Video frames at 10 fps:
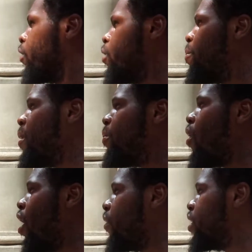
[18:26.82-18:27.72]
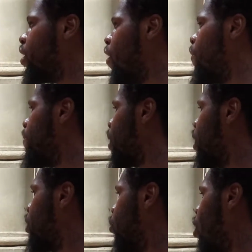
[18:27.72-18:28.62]
You people already know
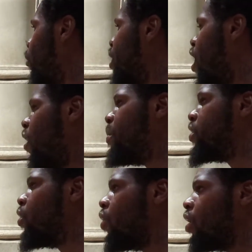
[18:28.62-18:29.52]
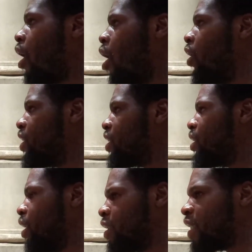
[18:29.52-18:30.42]
what we all been doing all this
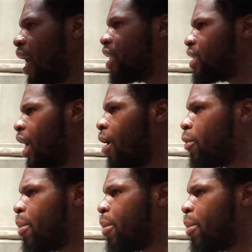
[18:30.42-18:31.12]
entire time.